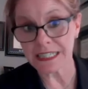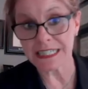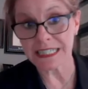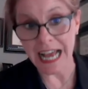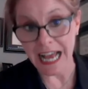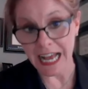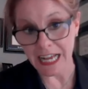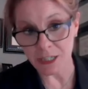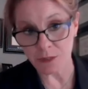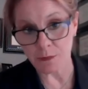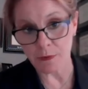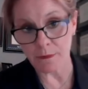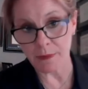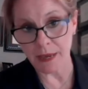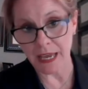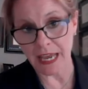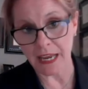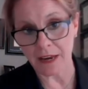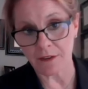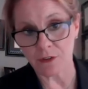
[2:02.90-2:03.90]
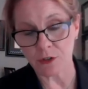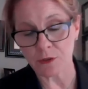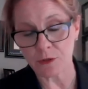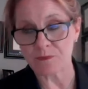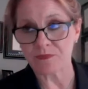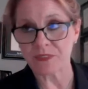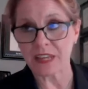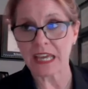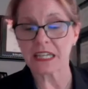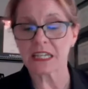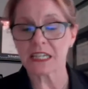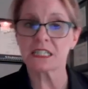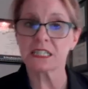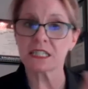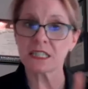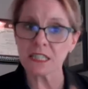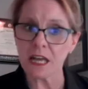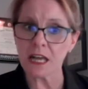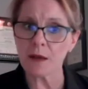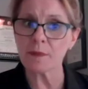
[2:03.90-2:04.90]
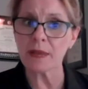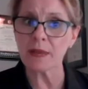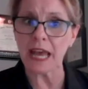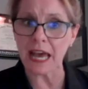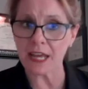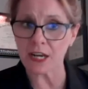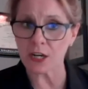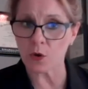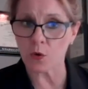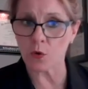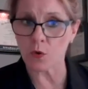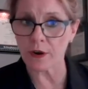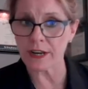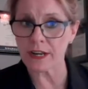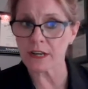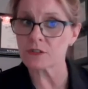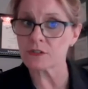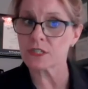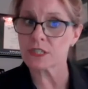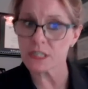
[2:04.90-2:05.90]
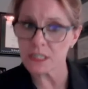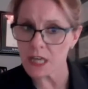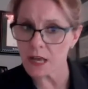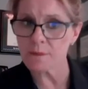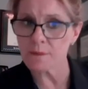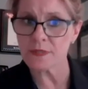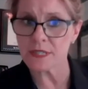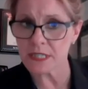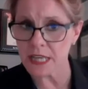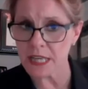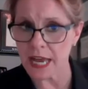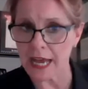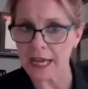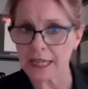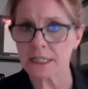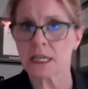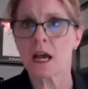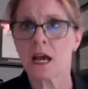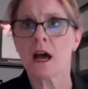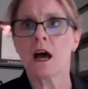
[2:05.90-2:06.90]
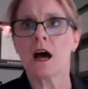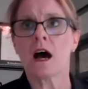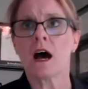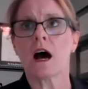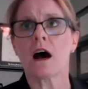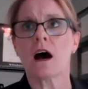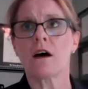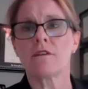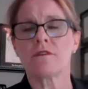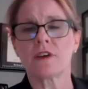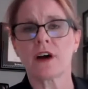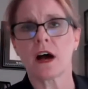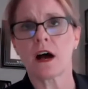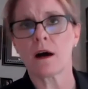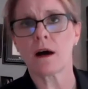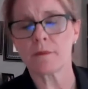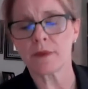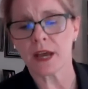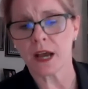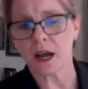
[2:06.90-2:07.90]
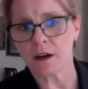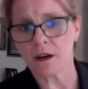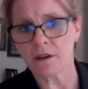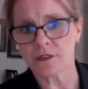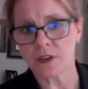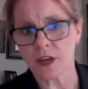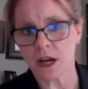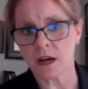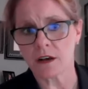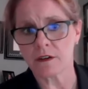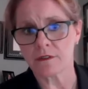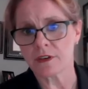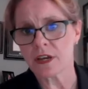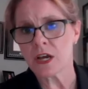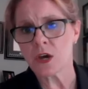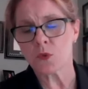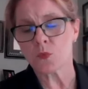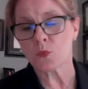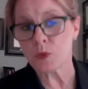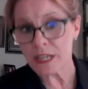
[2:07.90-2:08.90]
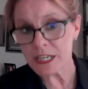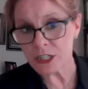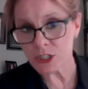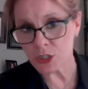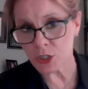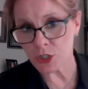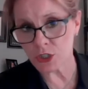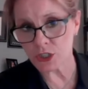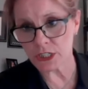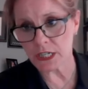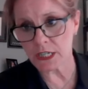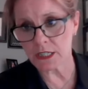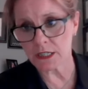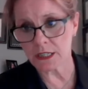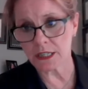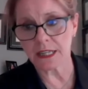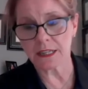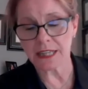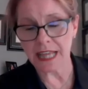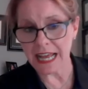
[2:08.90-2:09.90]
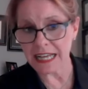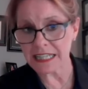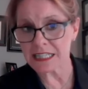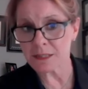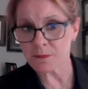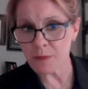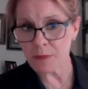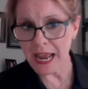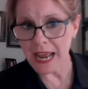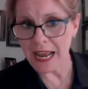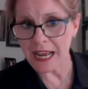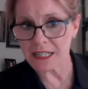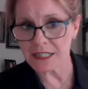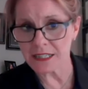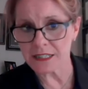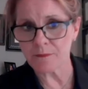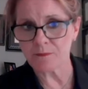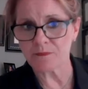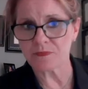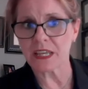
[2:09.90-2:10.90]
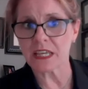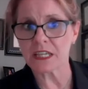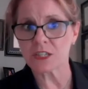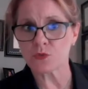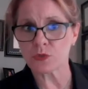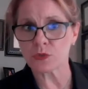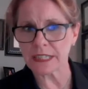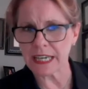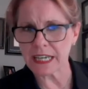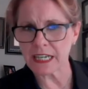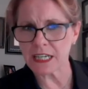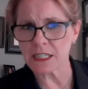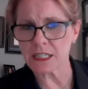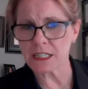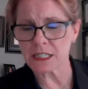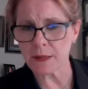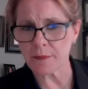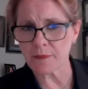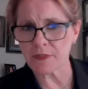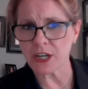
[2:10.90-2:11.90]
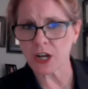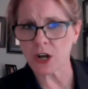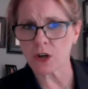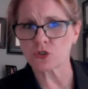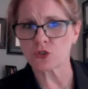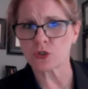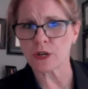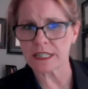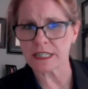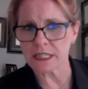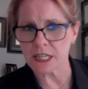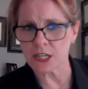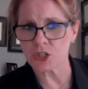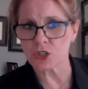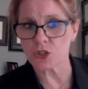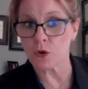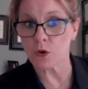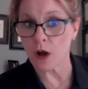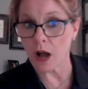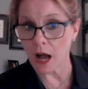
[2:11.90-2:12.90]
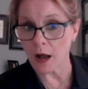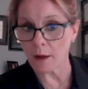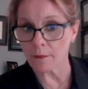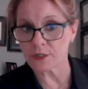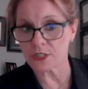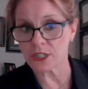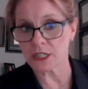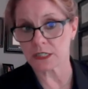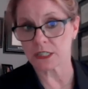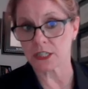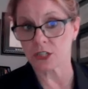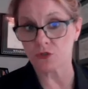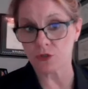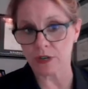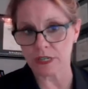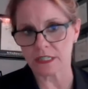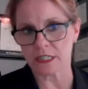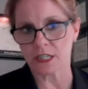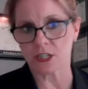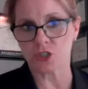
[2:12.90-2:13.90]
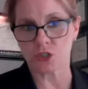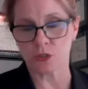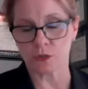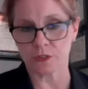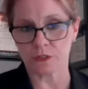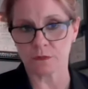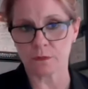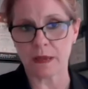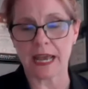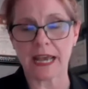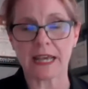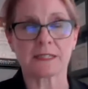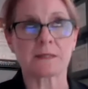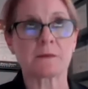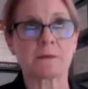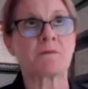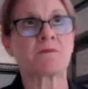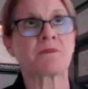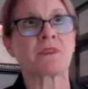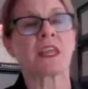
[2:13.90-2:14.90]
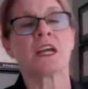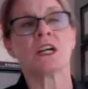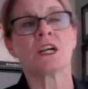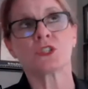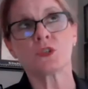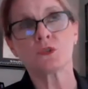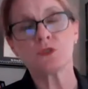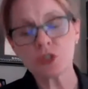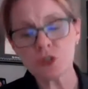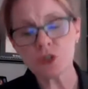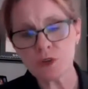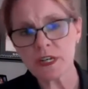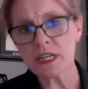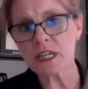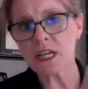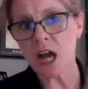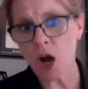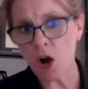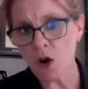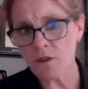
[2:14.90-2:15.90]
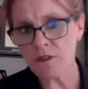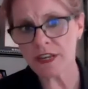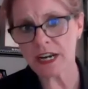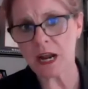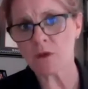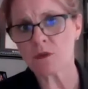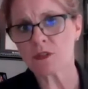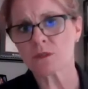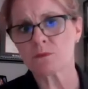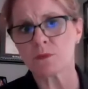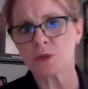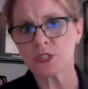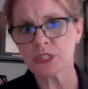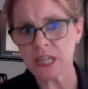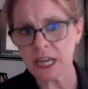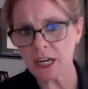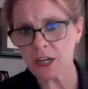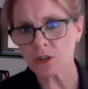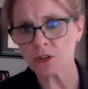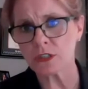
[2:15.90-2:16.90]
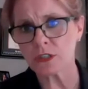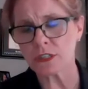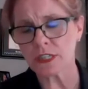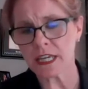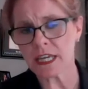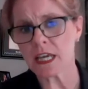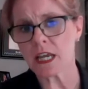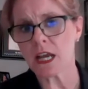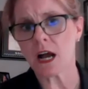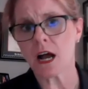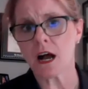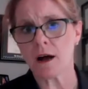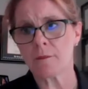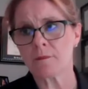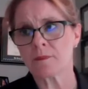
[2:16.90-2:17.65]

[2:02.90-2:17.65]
attachment behavior. And a subcategory or subset of research in that space is related to something called transitional objects and transitional space. So during COVID, I was particularly